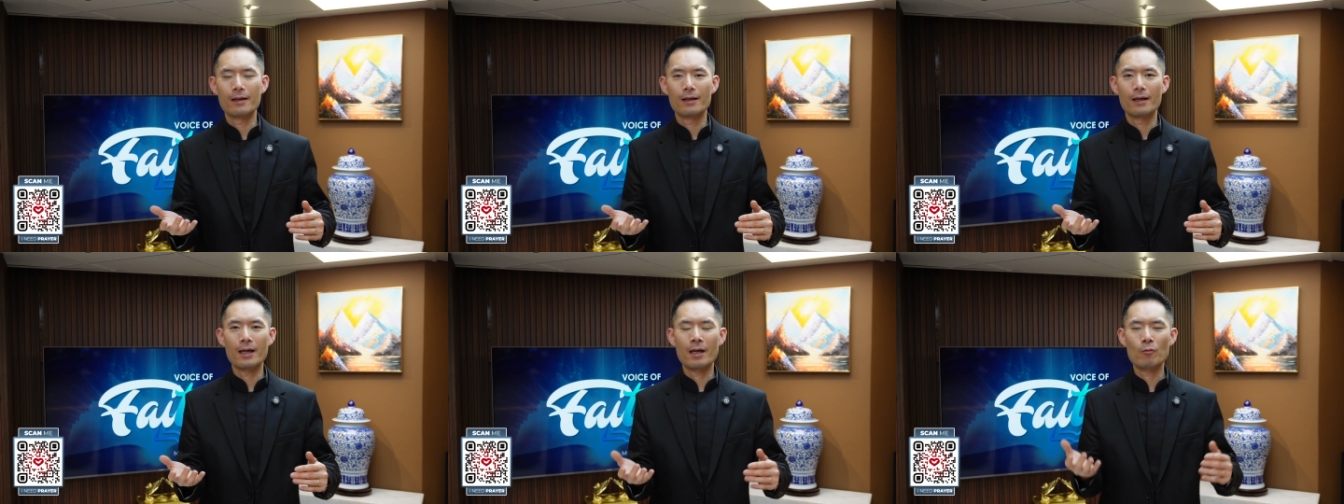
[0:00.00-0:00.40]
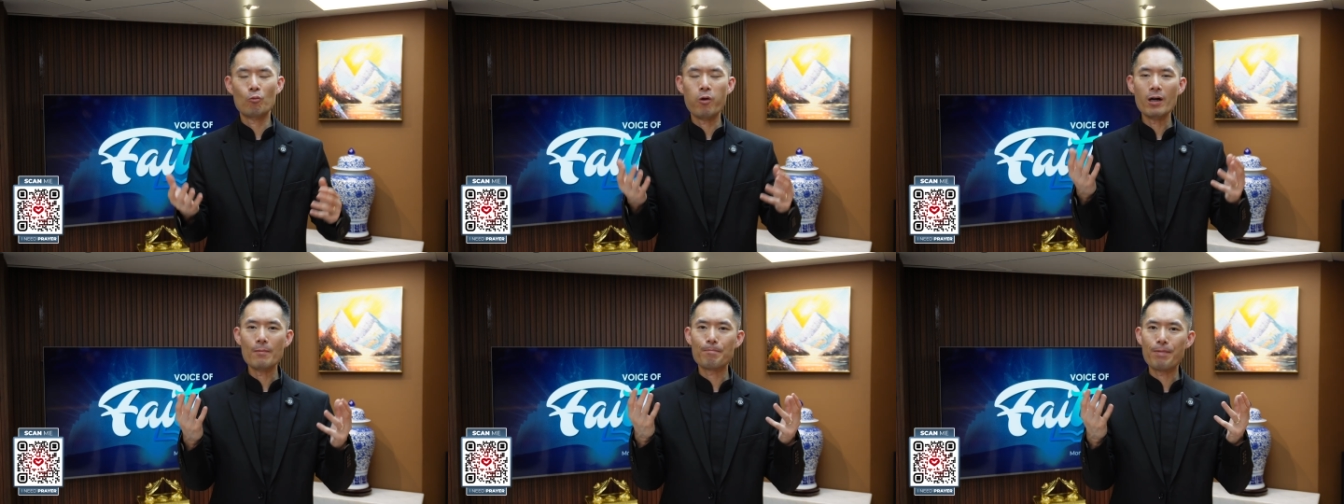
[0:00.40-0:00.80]
And what
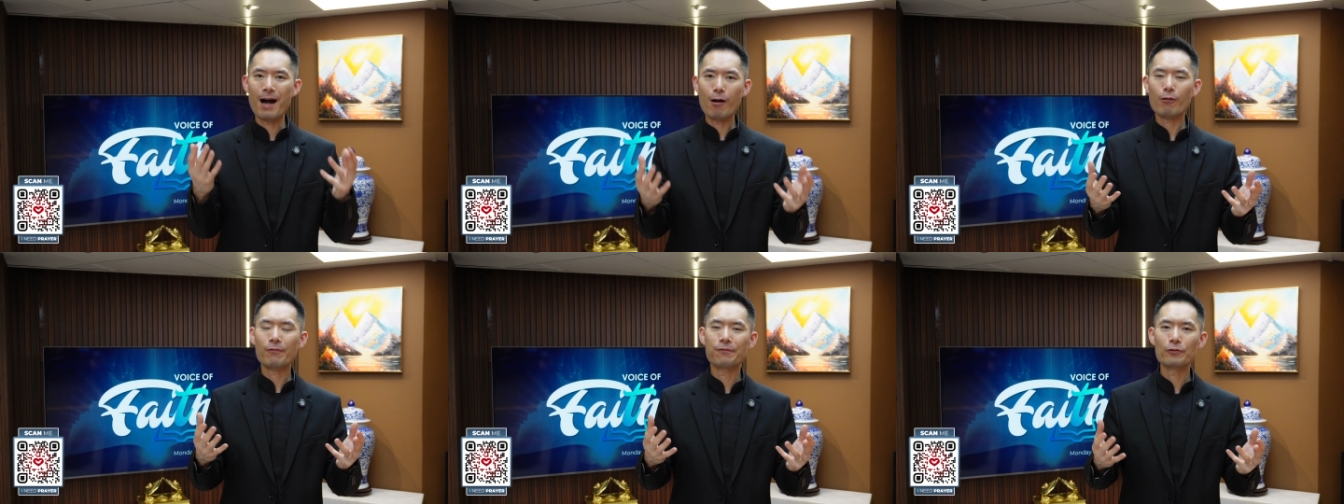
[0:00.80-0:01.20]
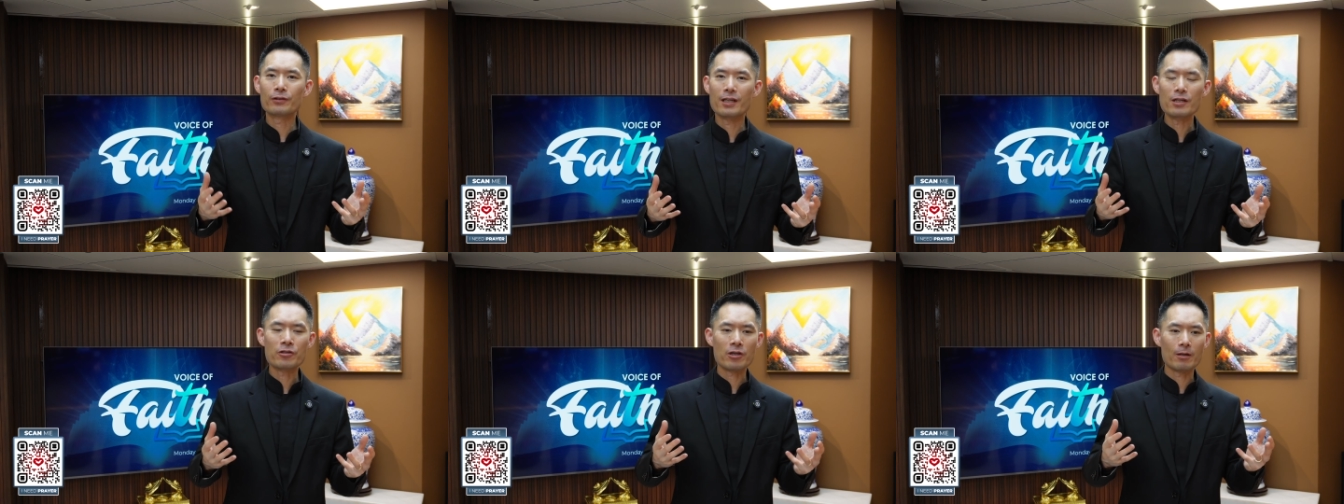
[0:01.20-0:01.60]
a powerful
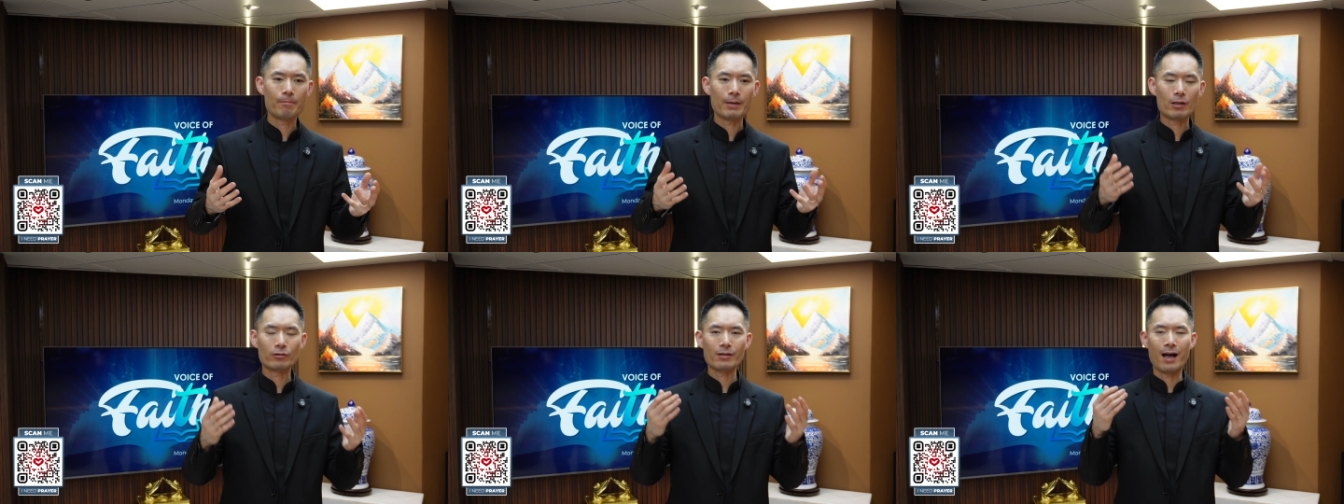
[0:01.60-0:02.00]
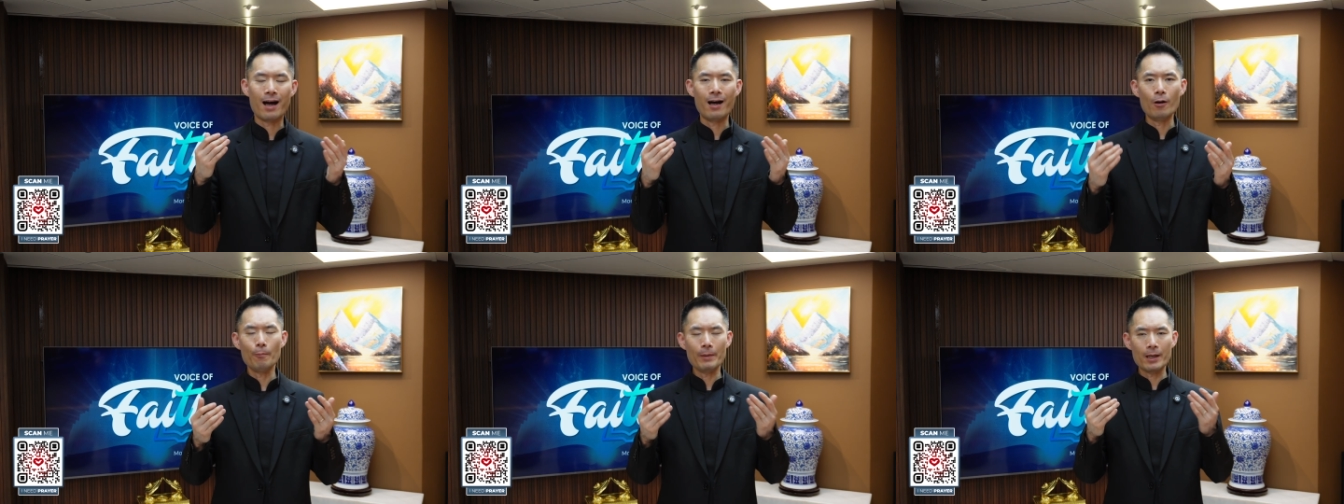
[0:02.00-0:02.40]
teaching, because how
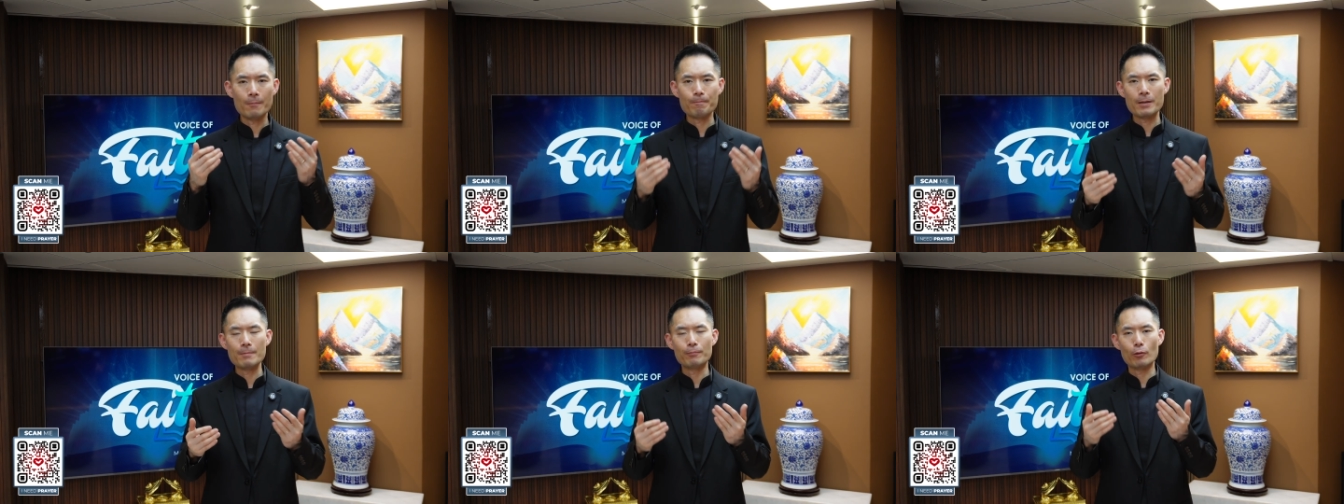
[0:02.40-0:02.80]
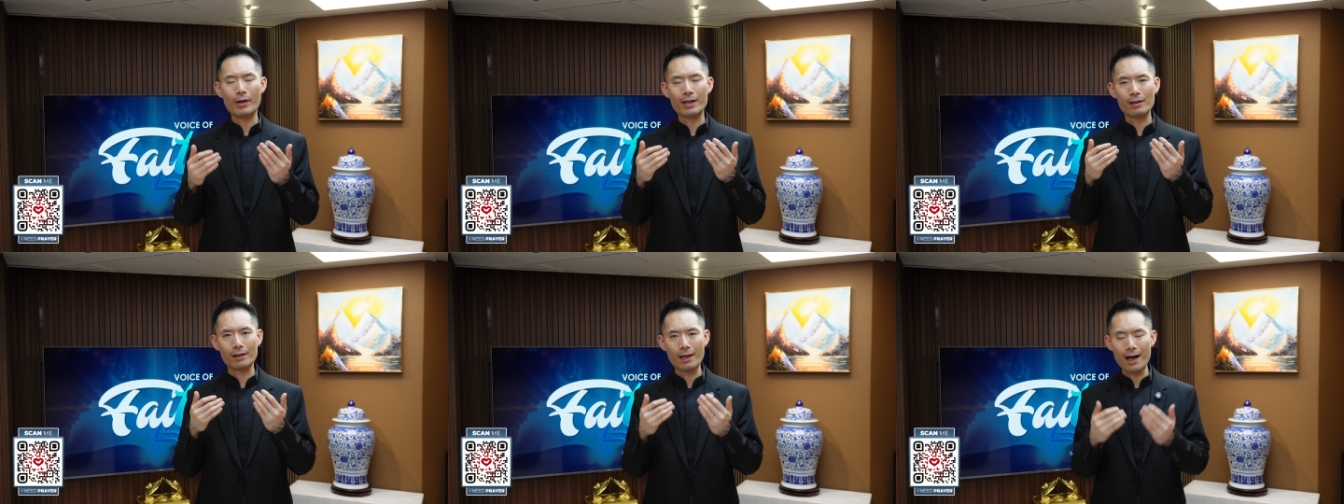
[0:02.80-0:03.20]
many people
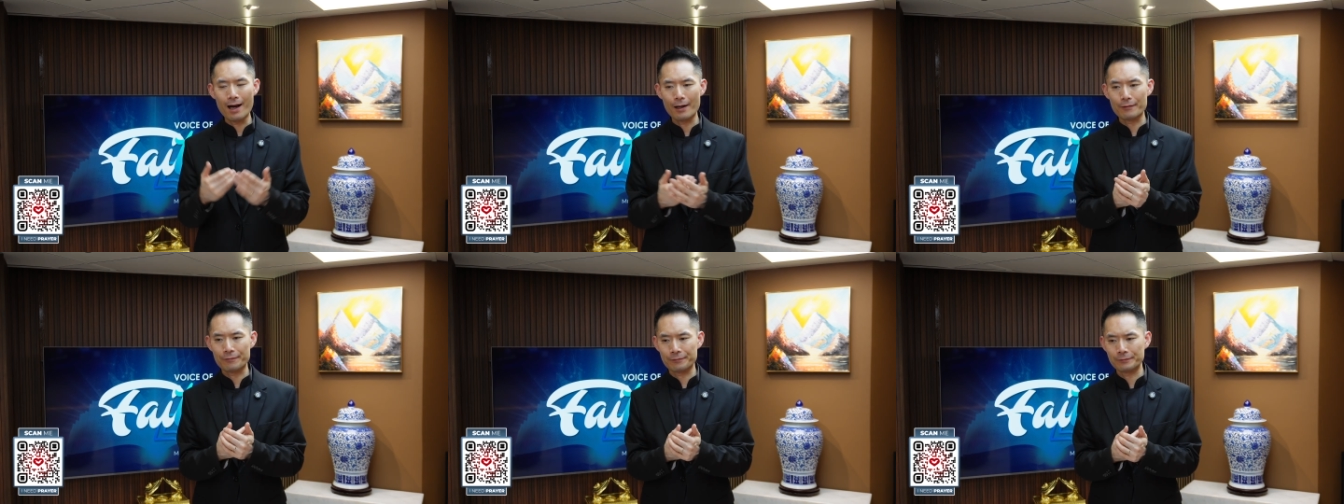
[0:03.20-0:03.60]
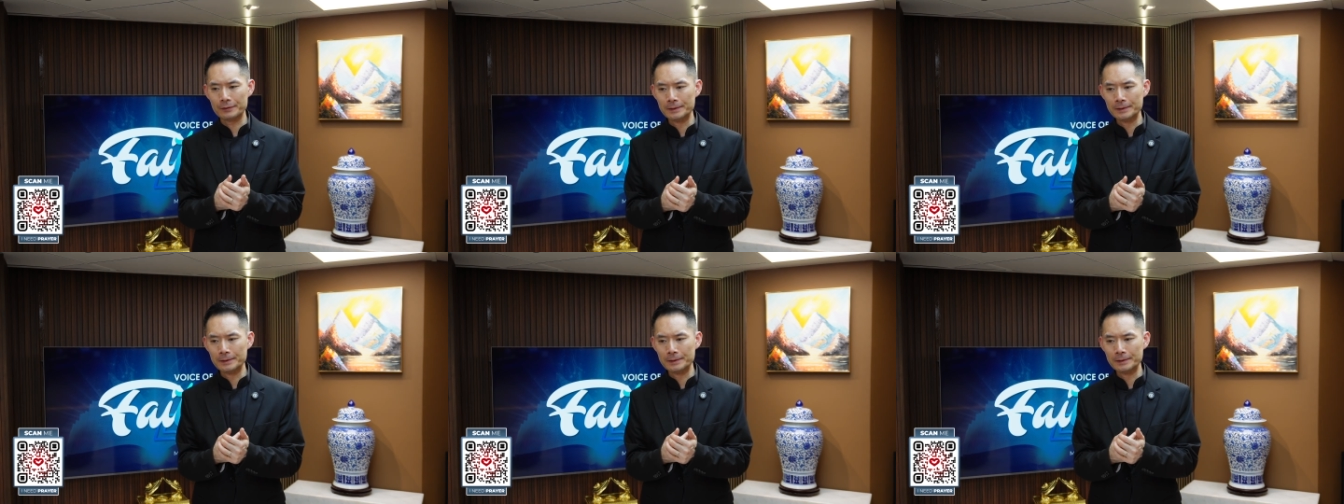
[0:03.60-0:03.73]
in life,